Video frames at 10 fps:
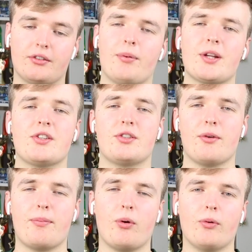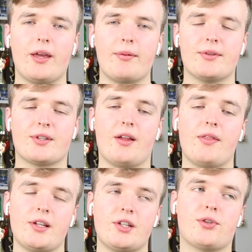Brings her to a poor neighbour who's like,
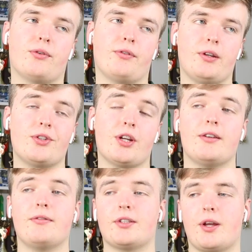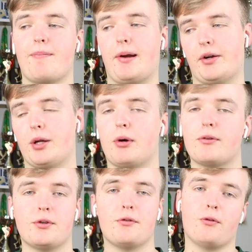this is your future if I don't marry you
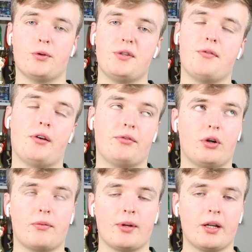off to a 45-year-old